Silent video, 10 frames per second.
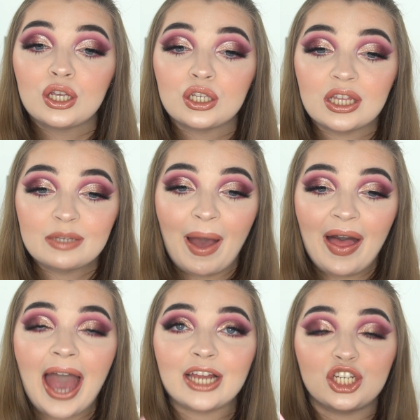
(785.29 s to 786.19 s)
So this
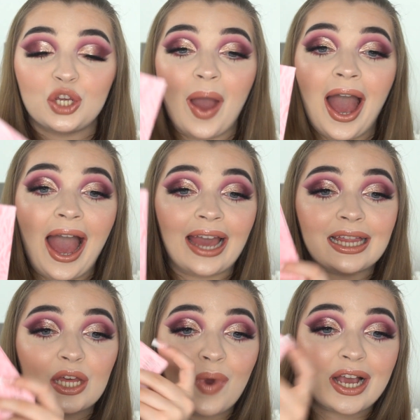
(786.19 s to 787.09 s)
palette I do
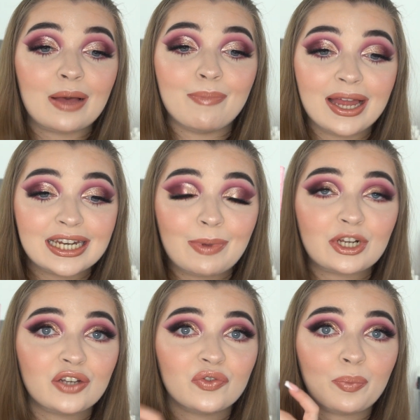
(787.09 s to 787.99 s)
highly recommend,
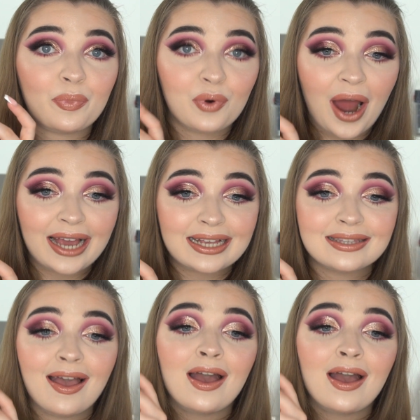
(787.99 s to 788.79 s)
especially for the price.